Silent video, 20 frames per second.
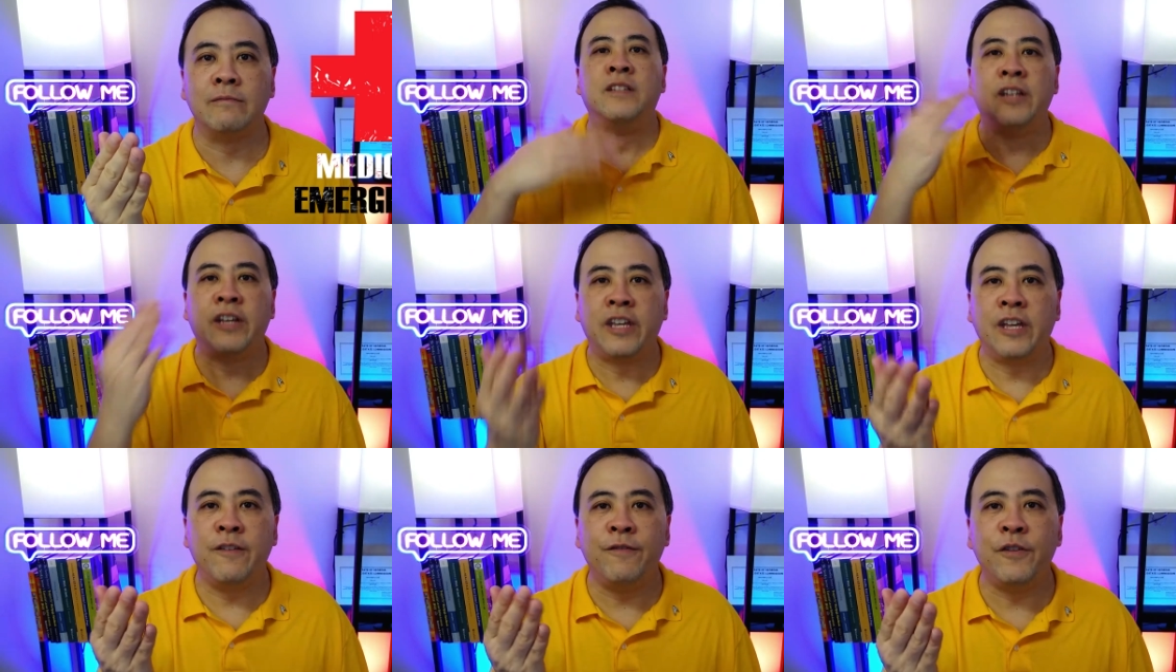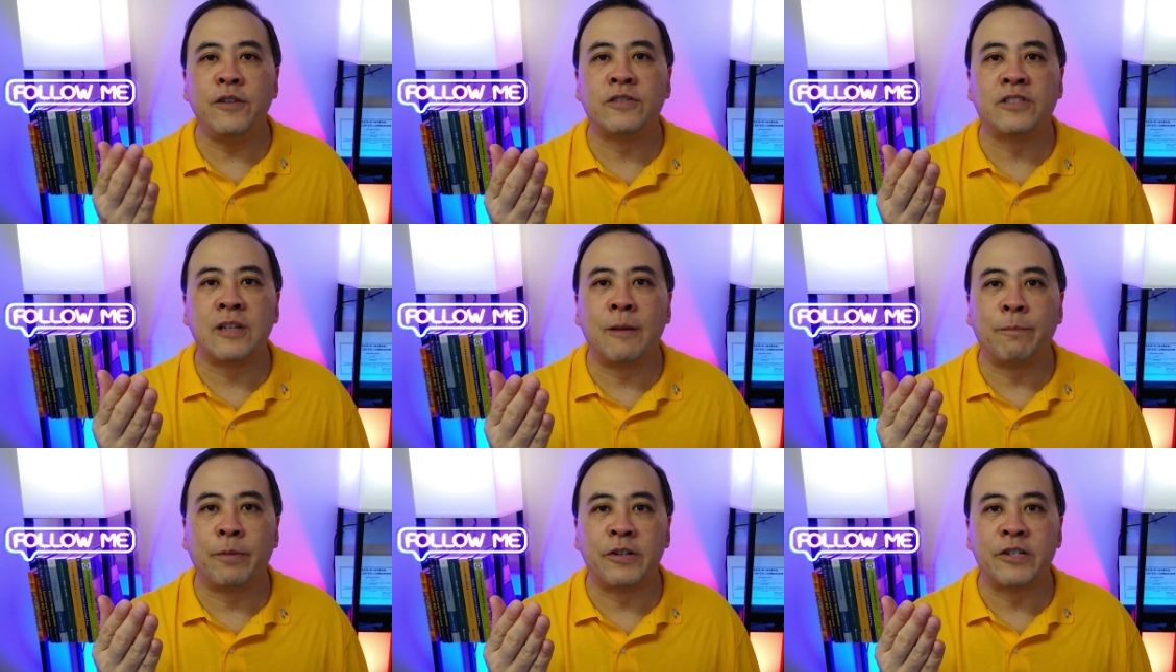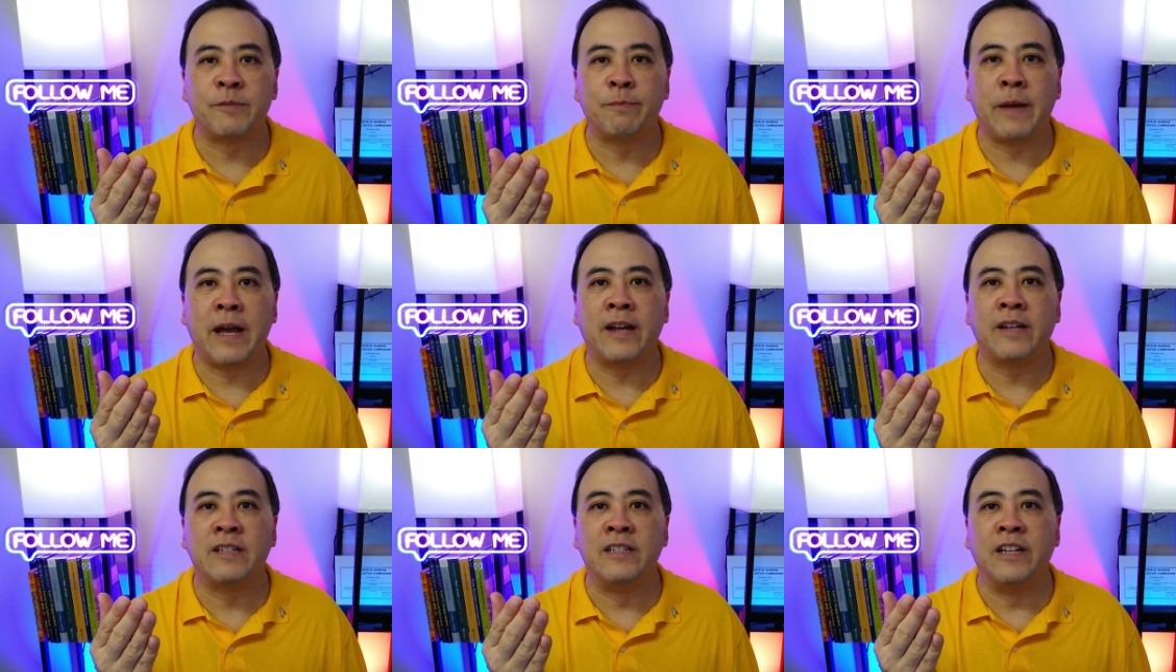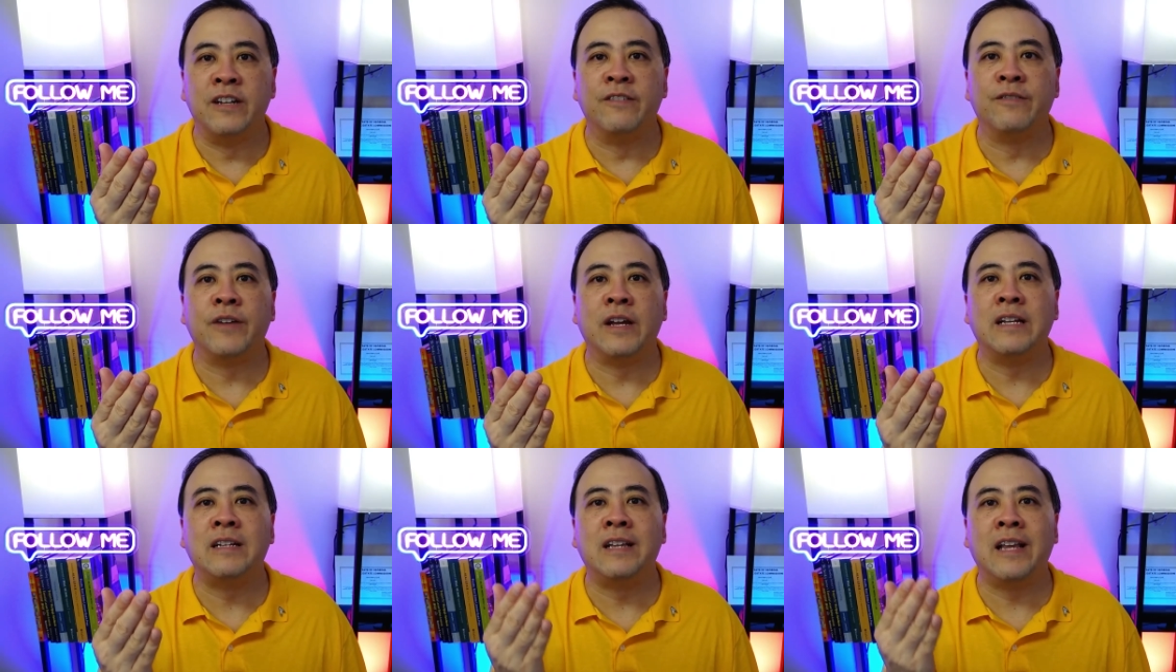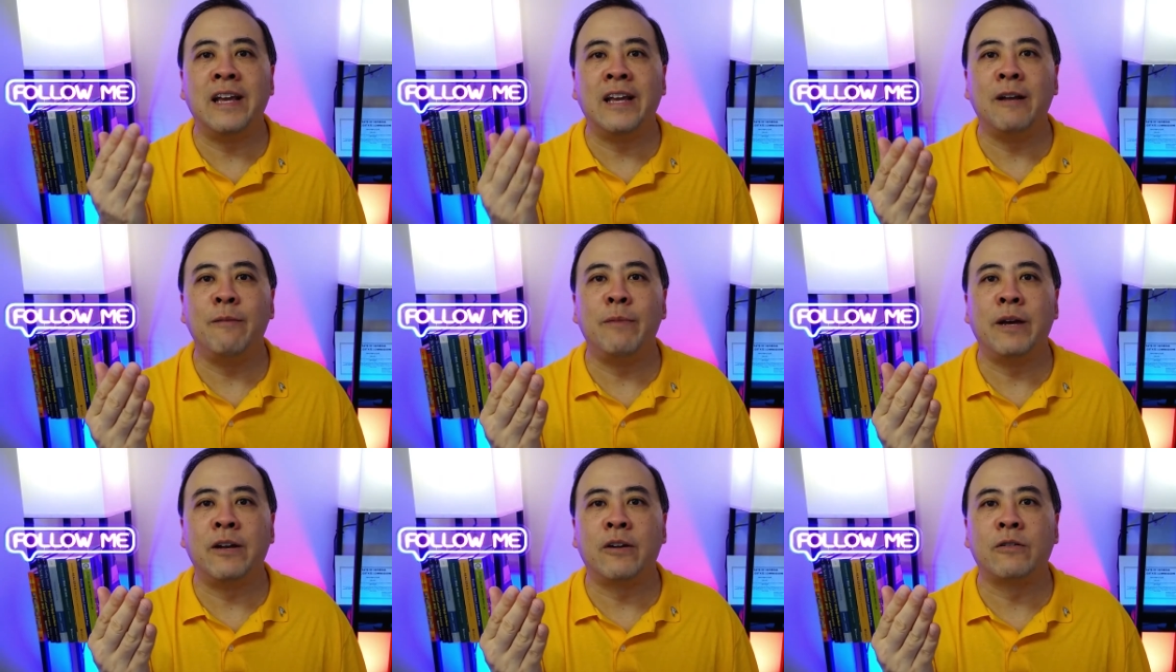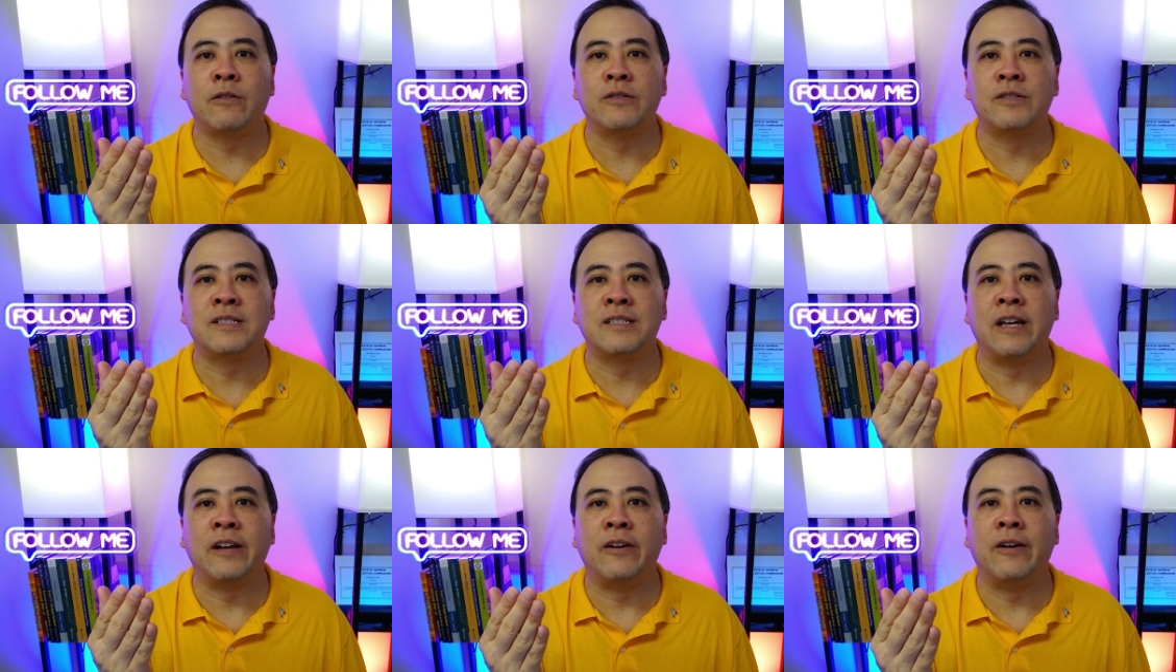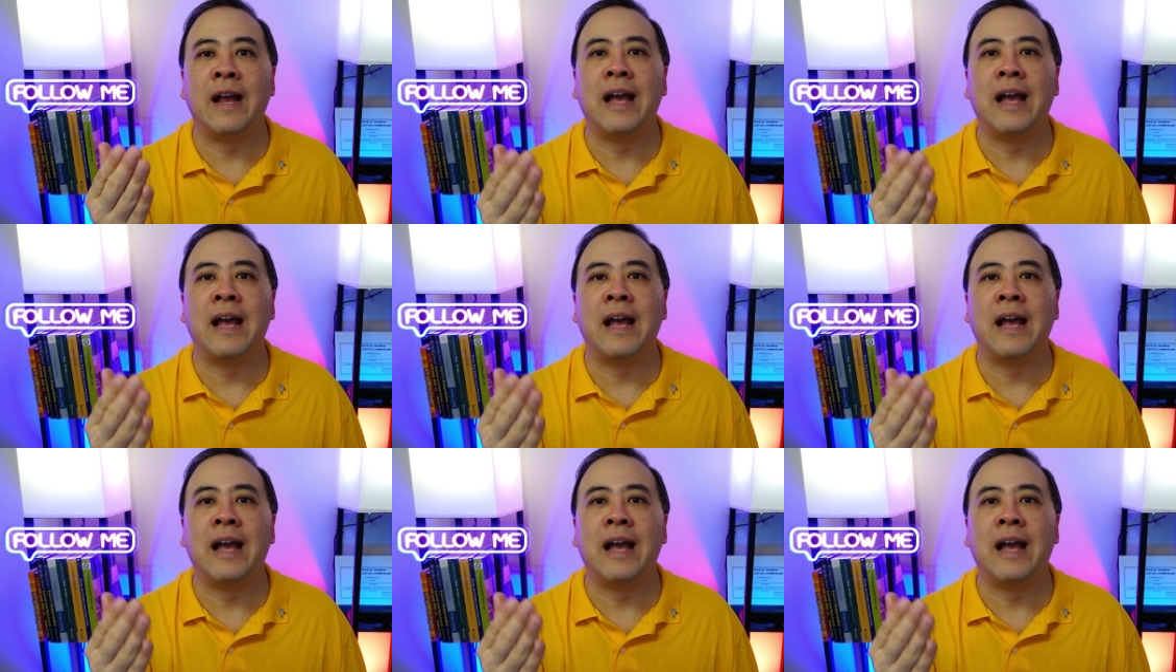To give you some perspective, Atlanta Medical Center